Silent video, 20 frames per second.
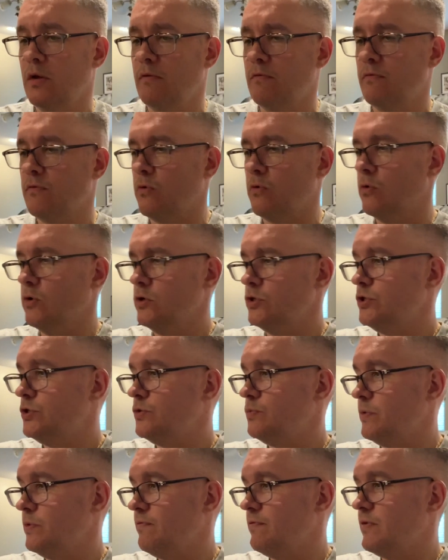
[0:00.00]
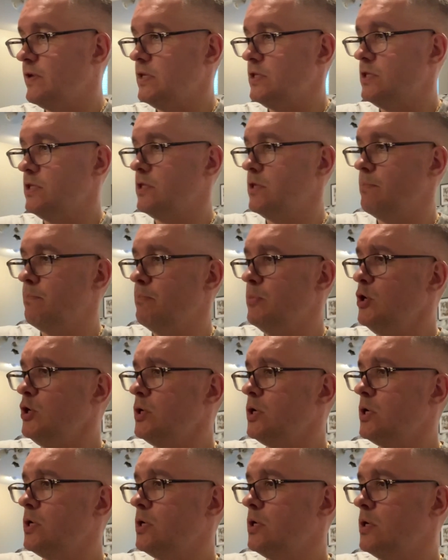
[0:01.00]
Of course, we get to the
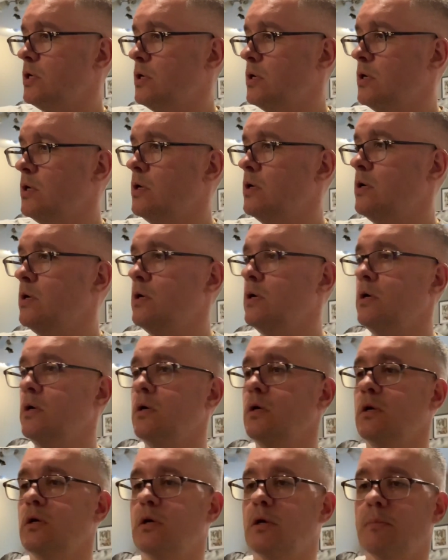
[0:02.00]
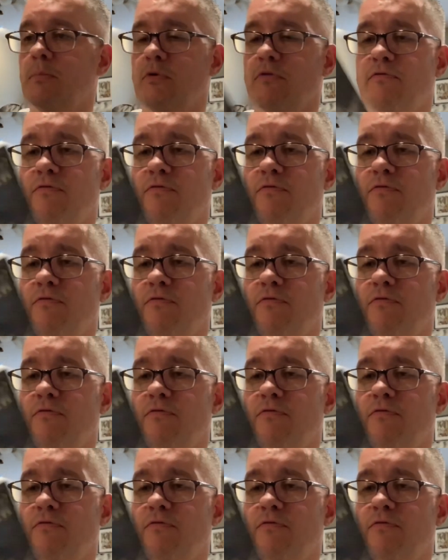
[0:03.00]
book, number